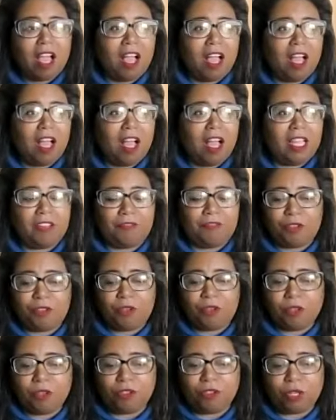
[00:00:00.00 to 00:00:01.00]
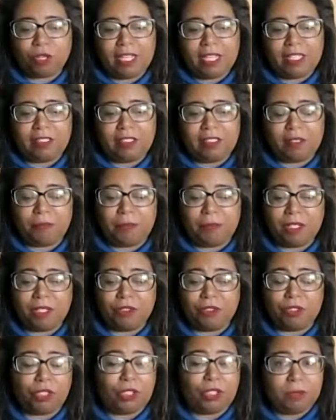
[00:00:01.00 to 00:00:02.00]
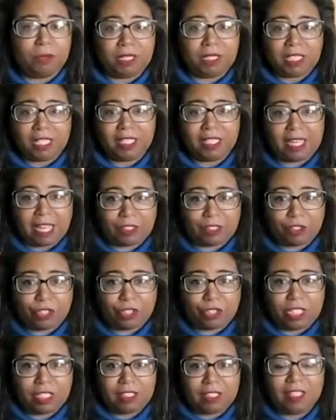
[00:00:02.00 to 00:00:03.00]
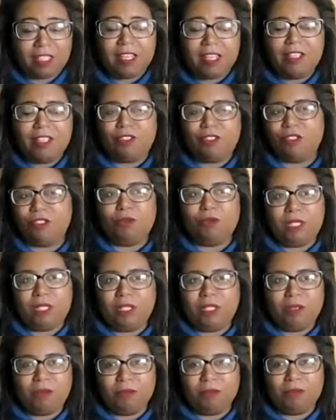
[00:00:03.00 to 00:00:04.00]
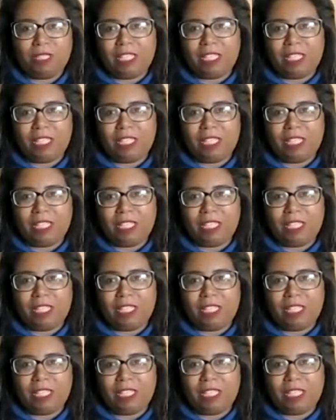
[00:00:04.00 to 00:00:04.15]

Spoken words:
If you're trying to build human connection, so we don't